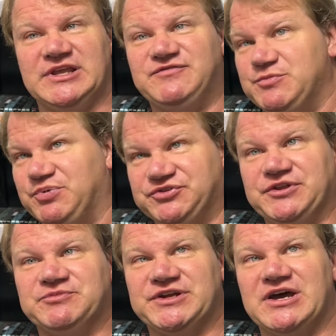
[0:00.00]
if you put
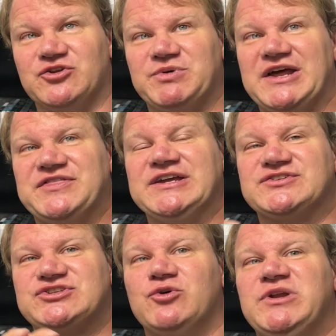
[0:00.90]
them together. But I
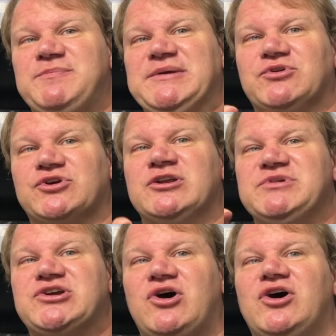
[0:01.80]
think so many people are going to
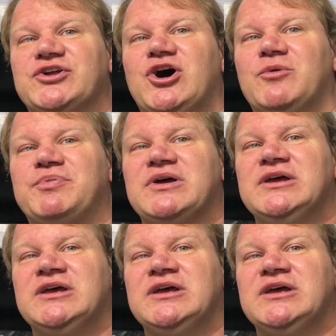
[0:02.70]
be caught up